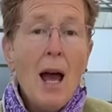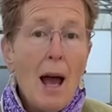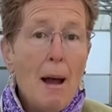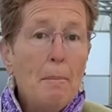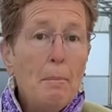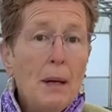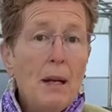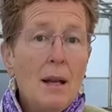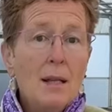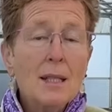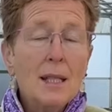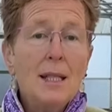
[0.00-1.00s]
and
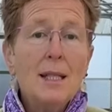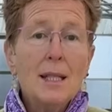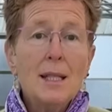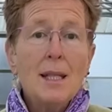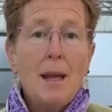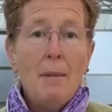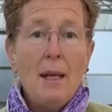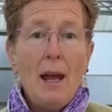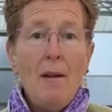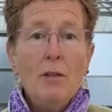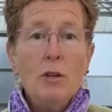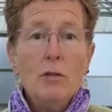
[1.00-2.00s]
plus these are
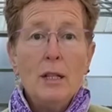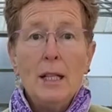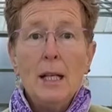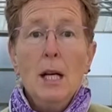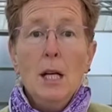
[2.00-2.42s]
semi-evergreen,